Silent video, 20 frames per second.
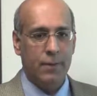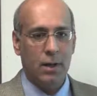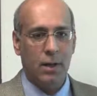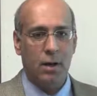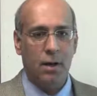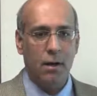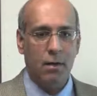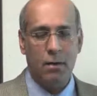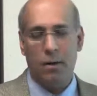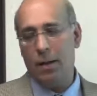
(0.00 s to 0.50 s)

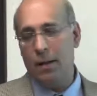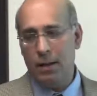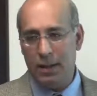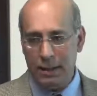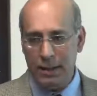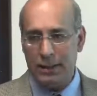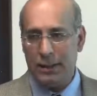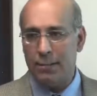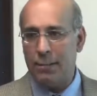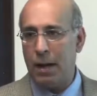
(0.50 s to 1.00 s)
Uh, at
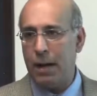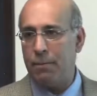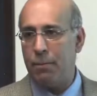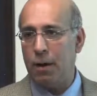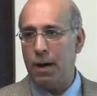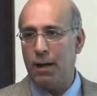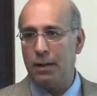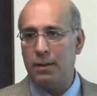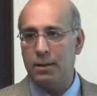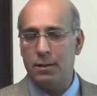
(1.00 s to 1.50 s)
least in my
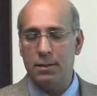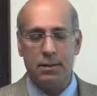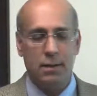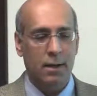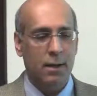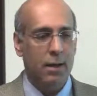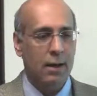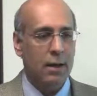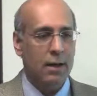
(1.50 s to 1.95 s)
practice.